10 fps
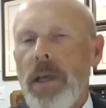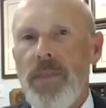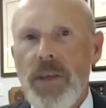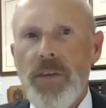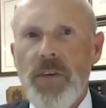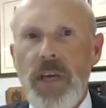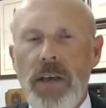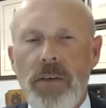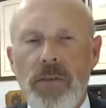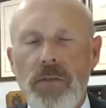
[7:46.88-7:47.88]
in this
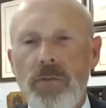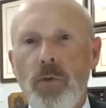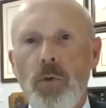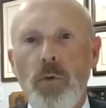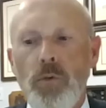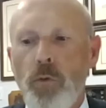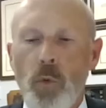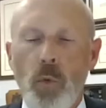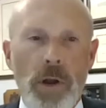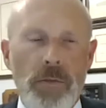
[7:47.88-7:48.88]
case, for,
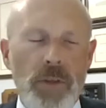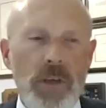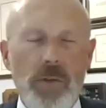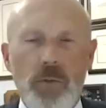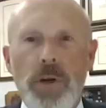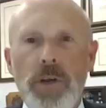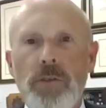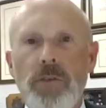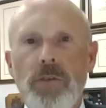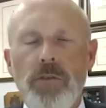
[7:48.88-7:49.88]
for one of these
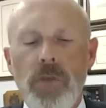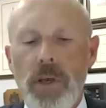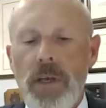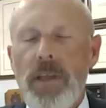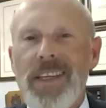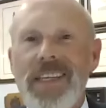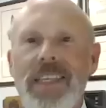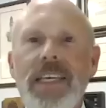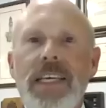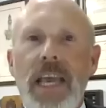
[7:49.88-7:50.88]
reasons, the
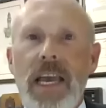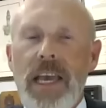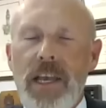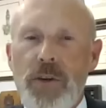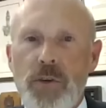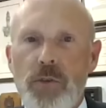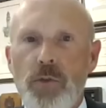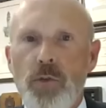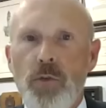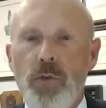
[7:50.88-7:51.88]
DEA agent
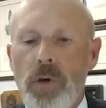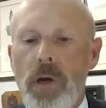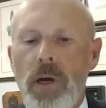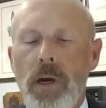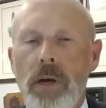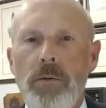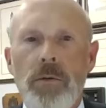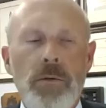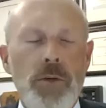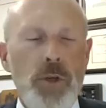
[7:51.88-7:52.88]
who uh,
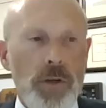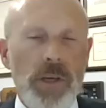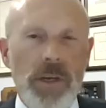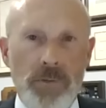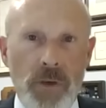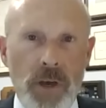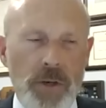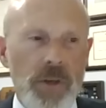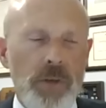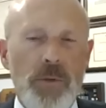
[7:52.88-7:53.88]
took the
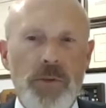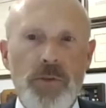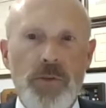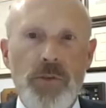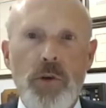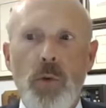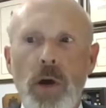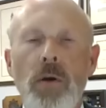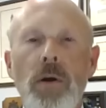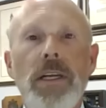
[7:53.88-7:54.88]
confession of Mr.
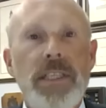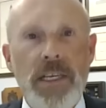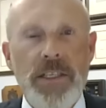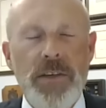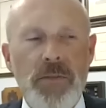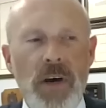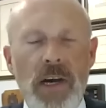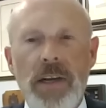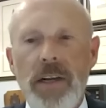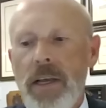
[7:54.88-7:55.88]
Stillwell
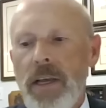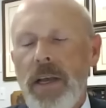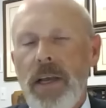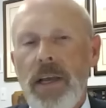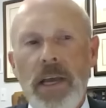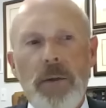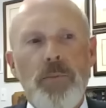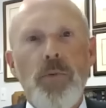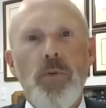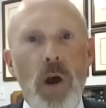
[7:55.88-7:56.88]
testified.
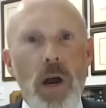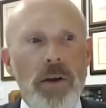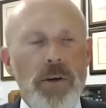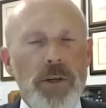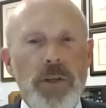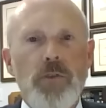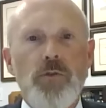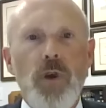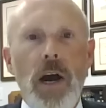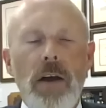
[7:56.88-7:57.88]
And prior to the
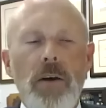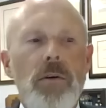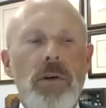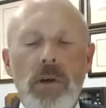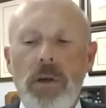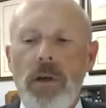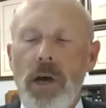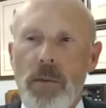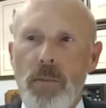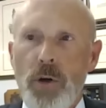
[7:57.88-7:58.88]
trial,
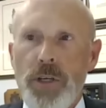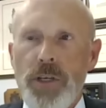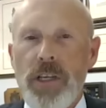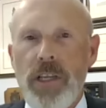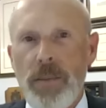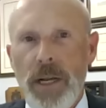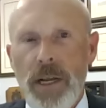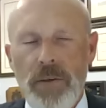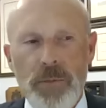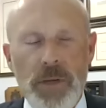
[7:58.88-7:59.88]
on a motion in
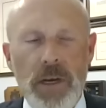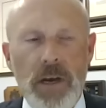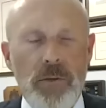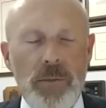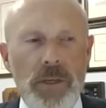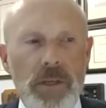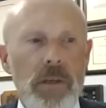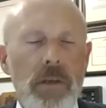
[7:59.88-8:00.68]
limine from the government,